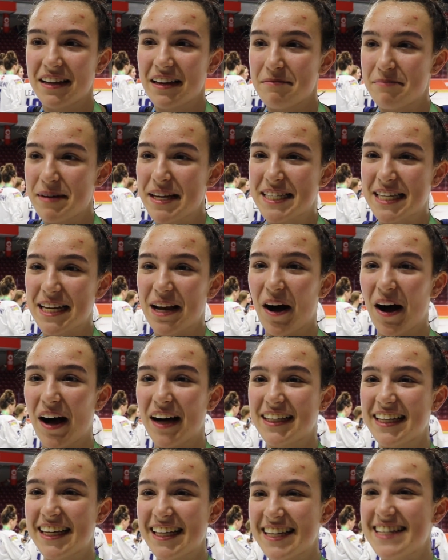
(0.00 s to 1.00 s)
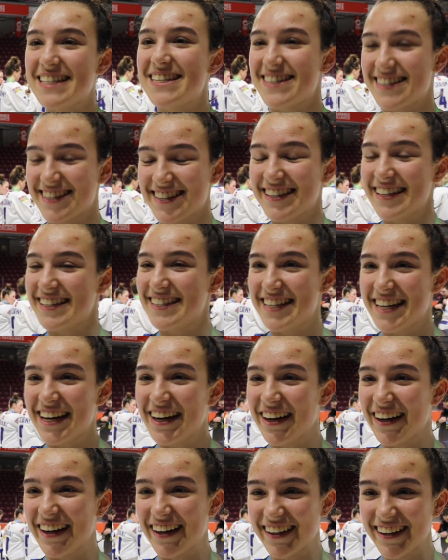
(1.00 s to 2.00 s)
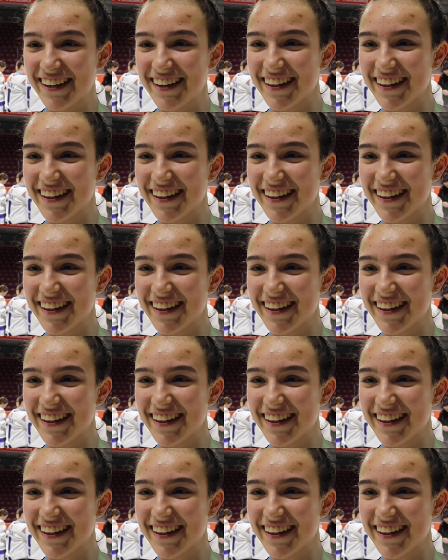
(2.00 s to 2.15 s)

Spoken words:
BC hockey is here.